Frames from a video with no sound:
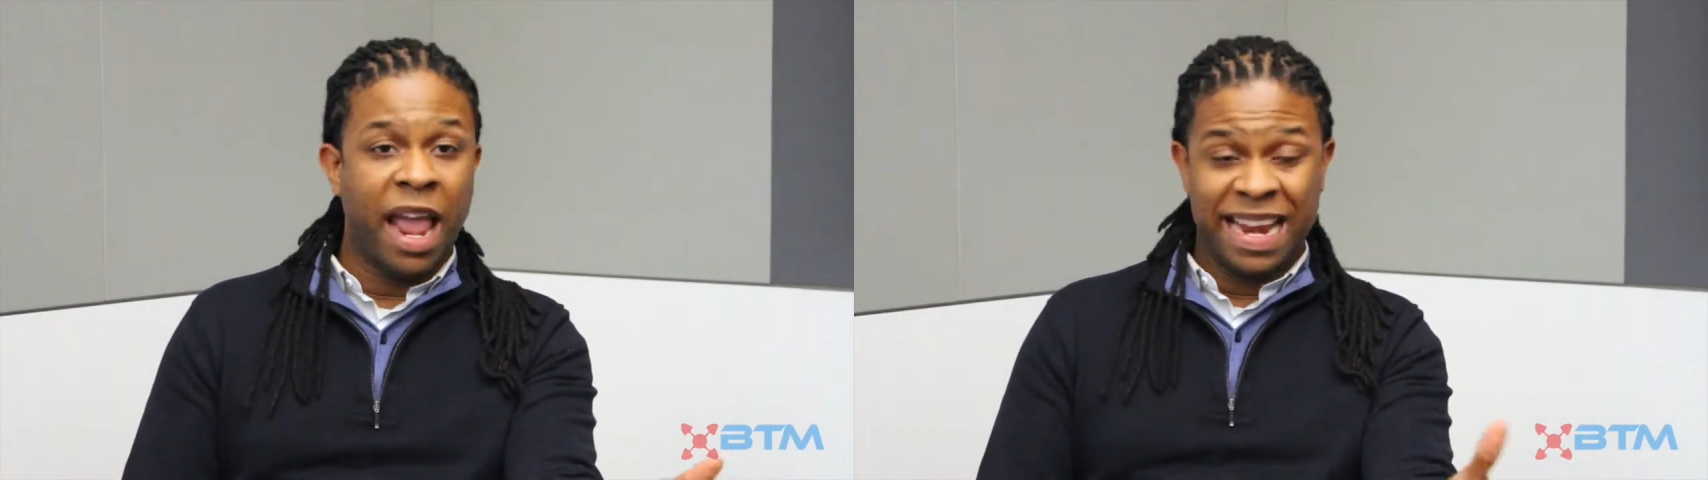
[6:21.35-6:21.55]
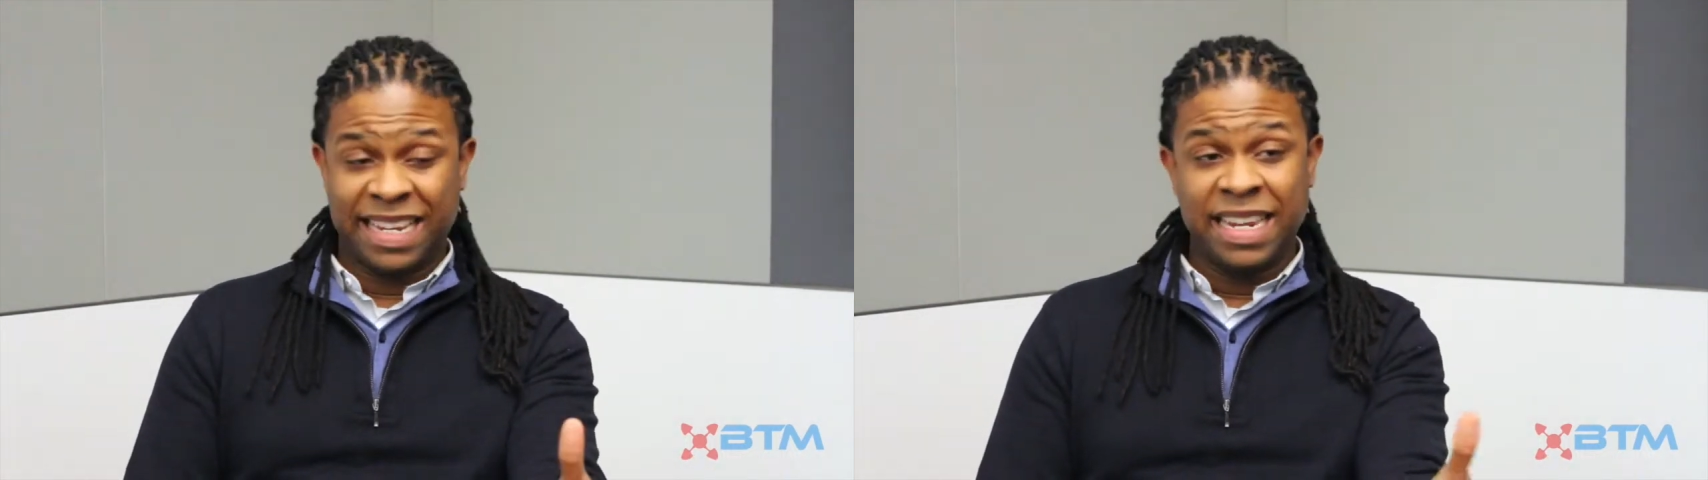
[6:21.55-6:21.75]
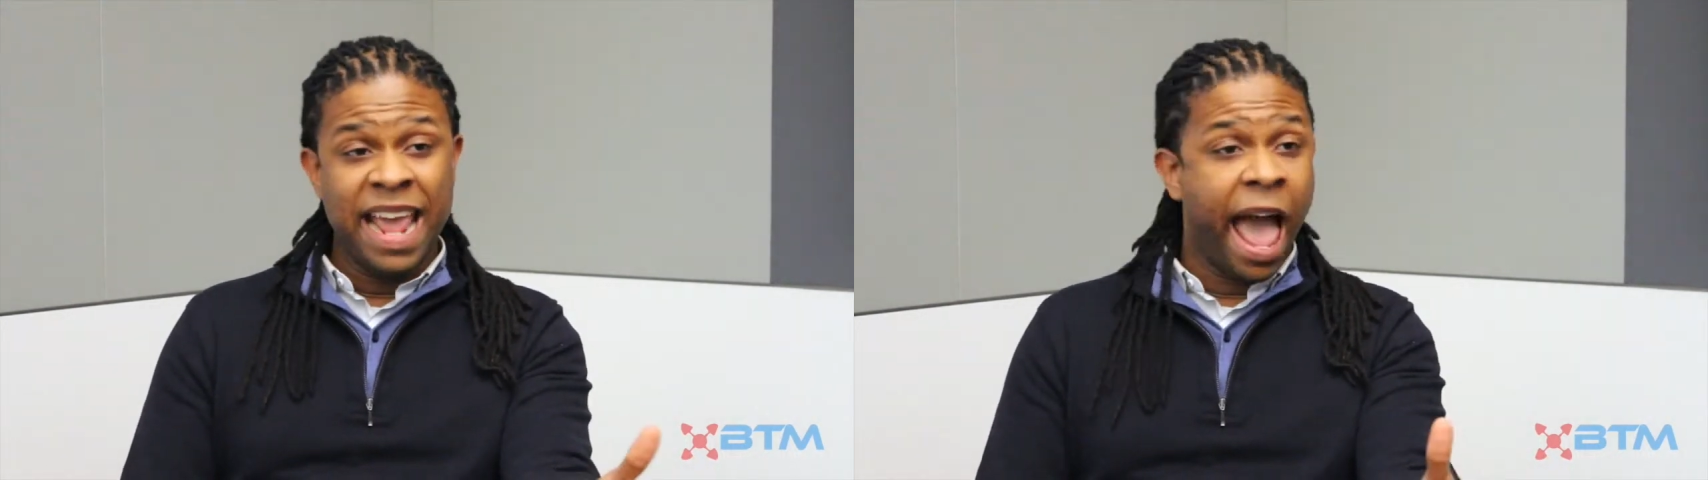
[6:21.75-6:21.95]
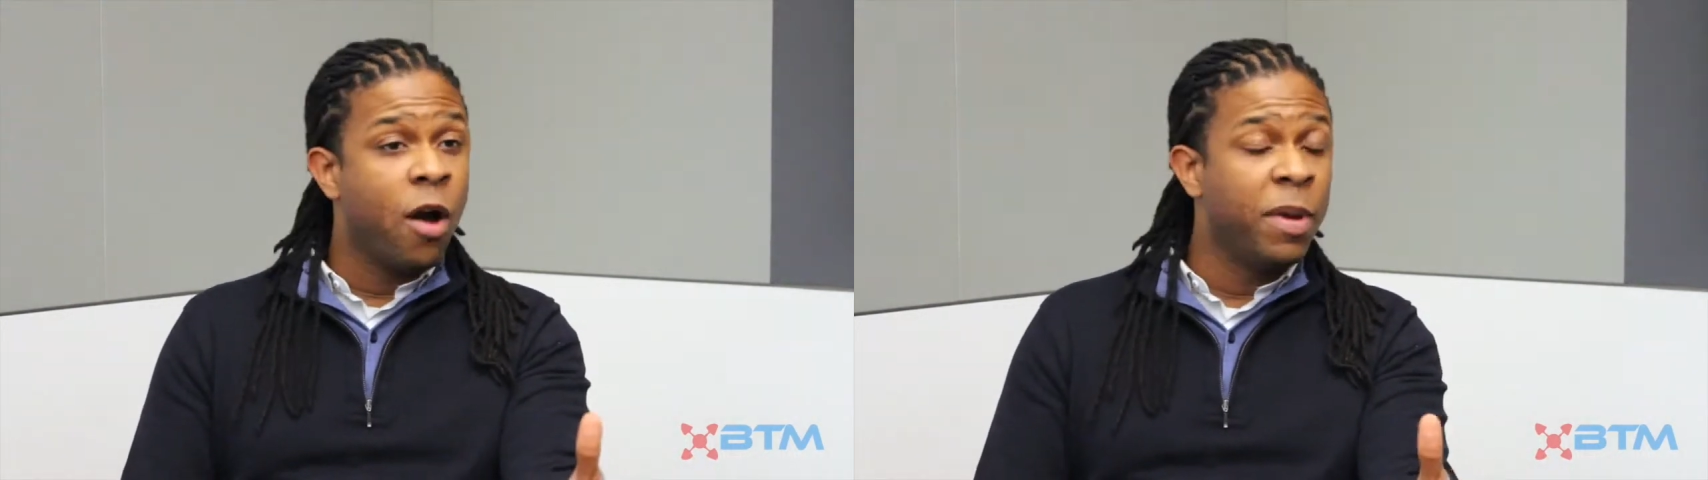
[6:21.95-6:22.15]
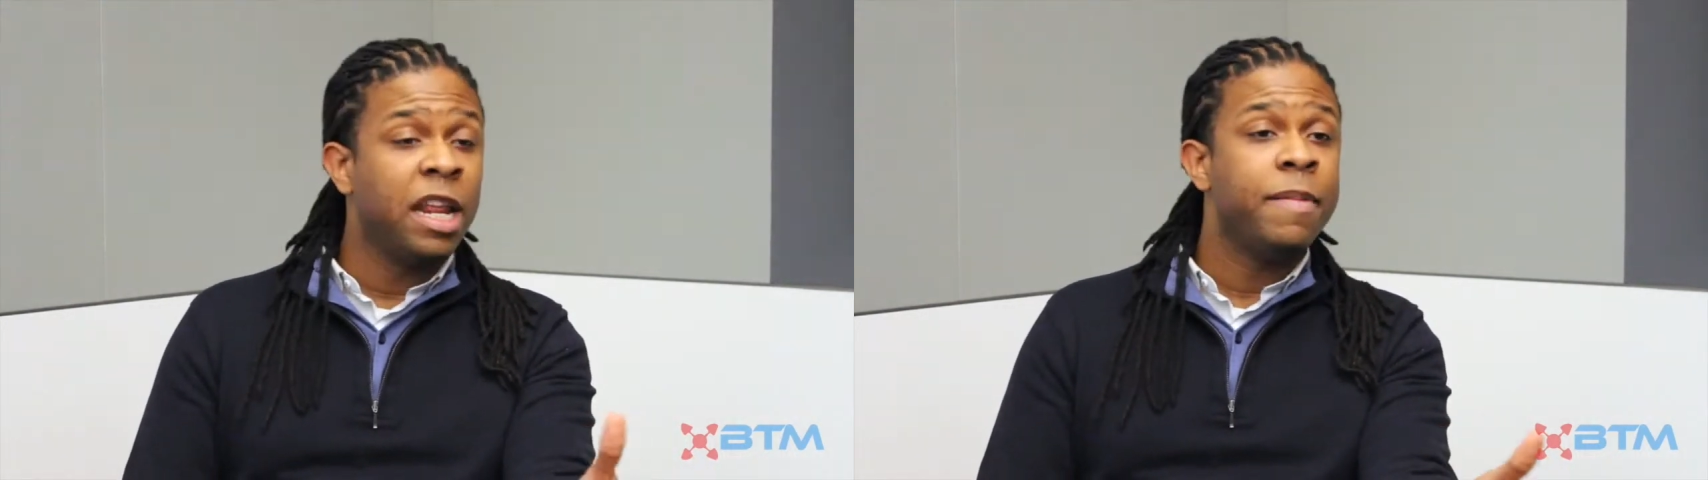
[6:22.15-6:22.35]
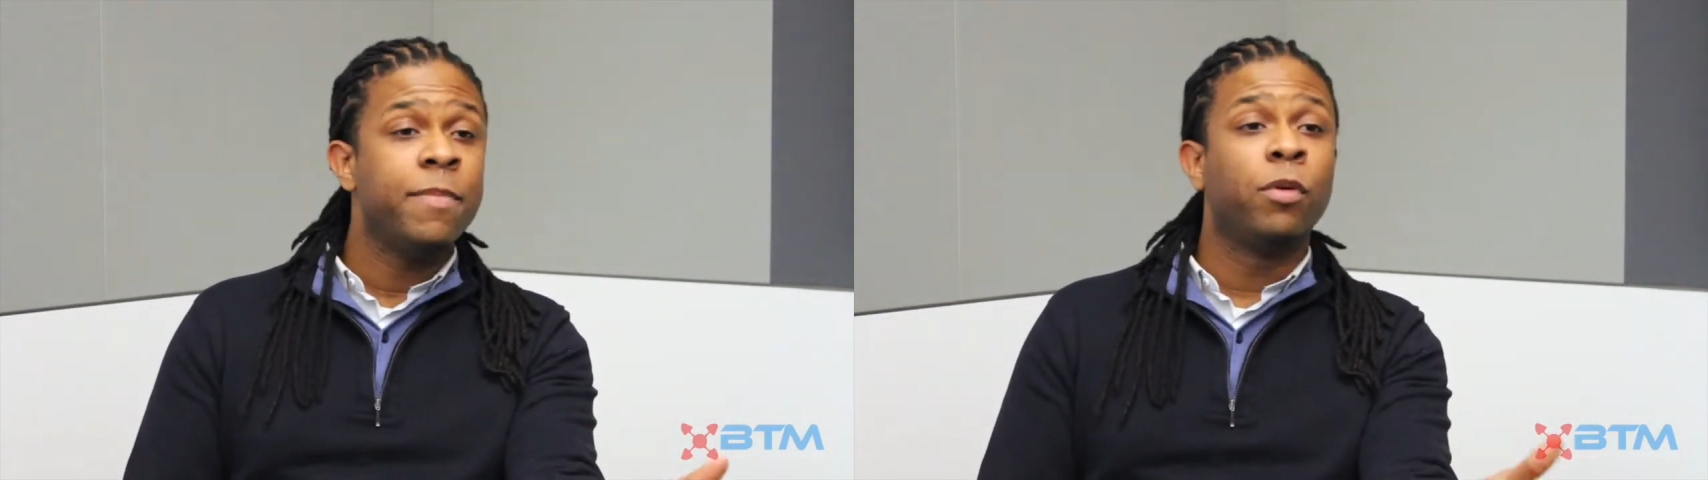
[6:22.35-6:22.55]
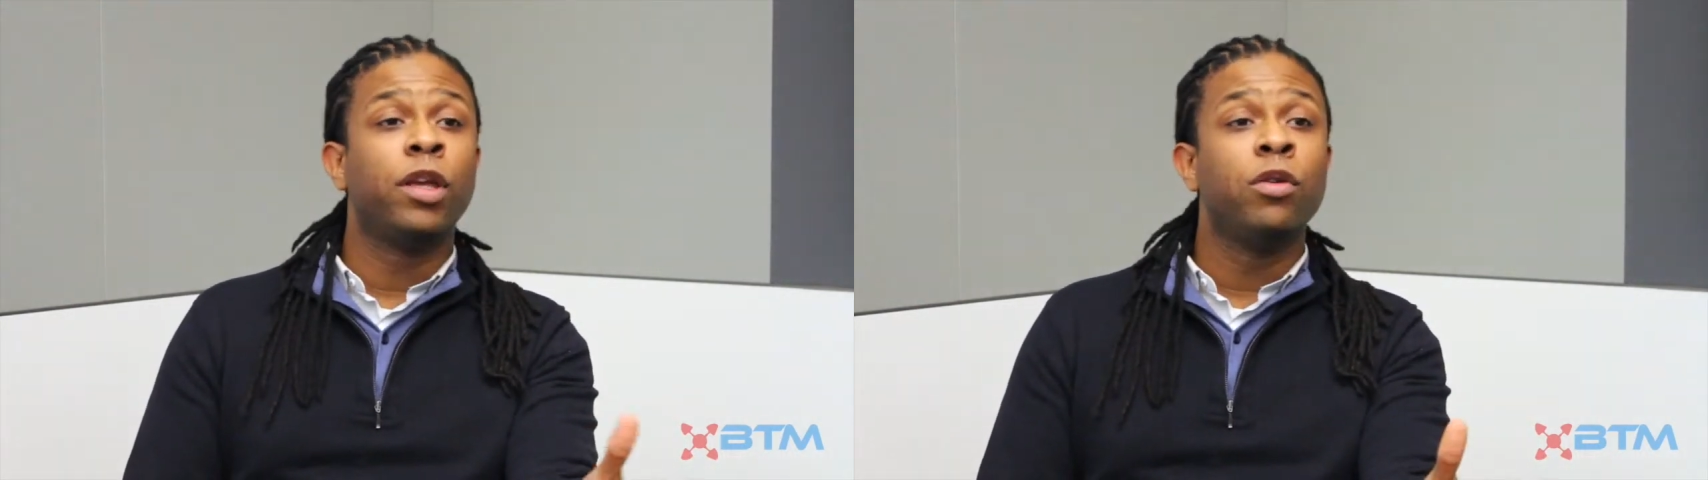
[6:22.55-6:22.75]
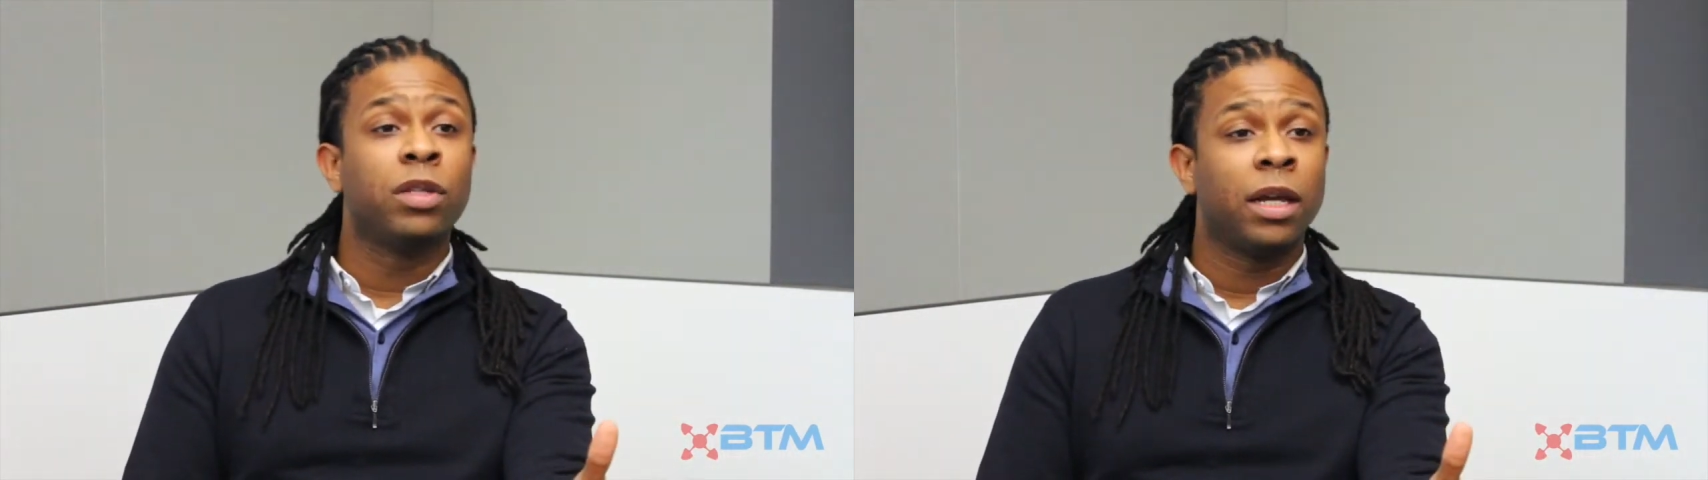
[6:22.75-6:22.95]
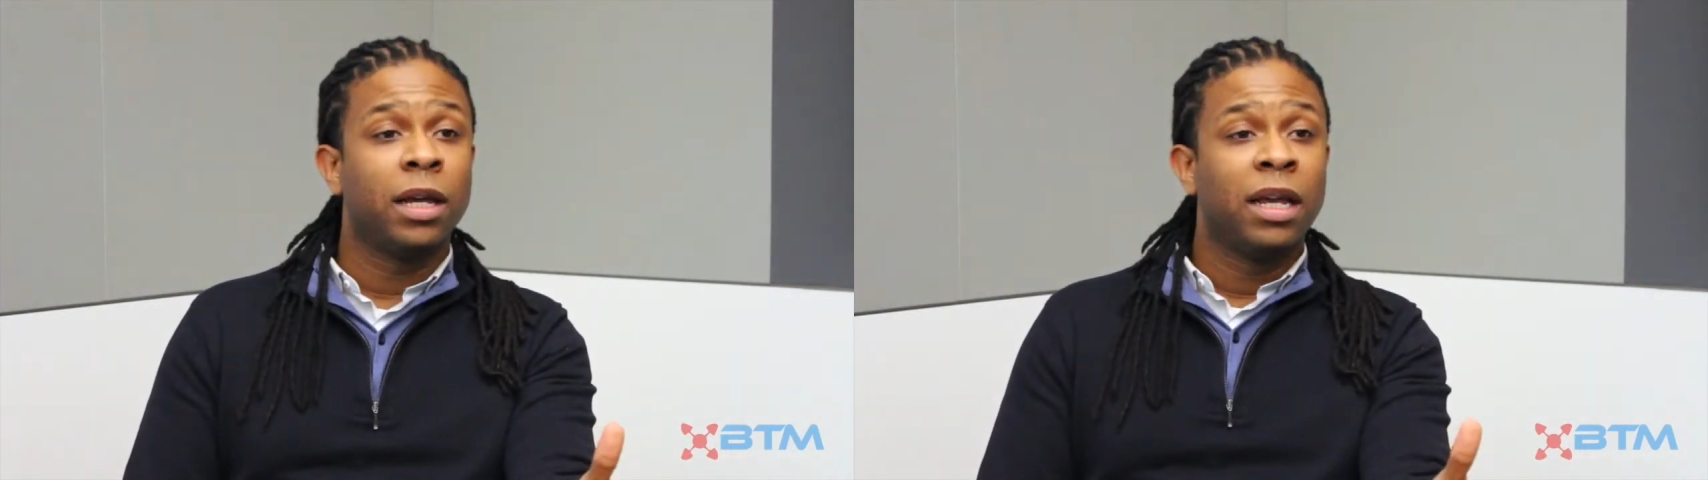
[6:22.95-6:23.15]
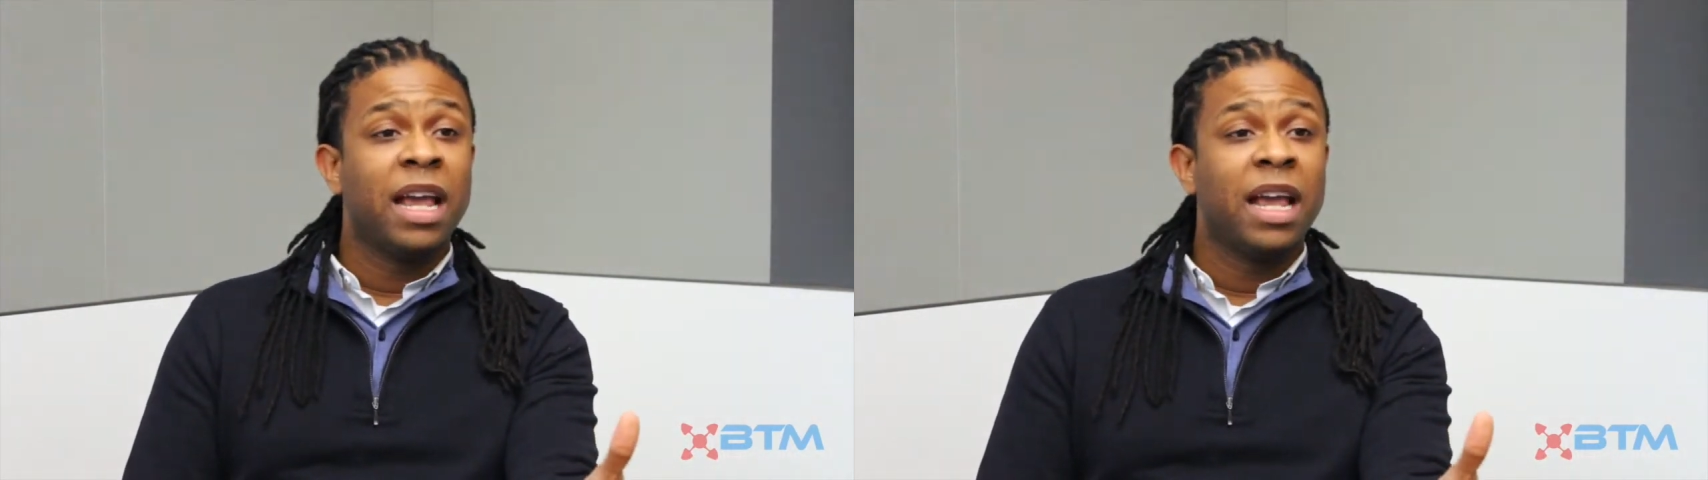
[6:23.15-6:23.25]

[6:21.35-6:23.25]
and see how many people use it,